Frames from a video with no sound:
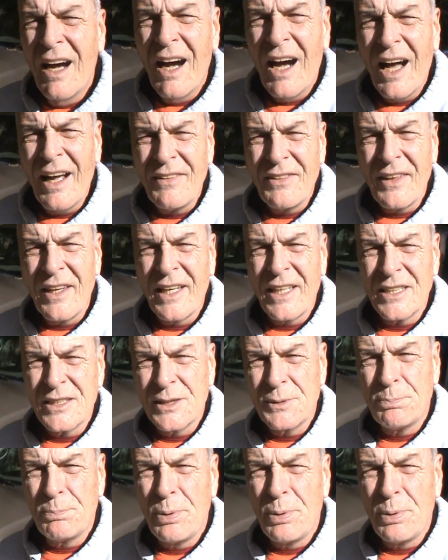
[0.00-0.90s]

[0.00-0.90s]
I think it's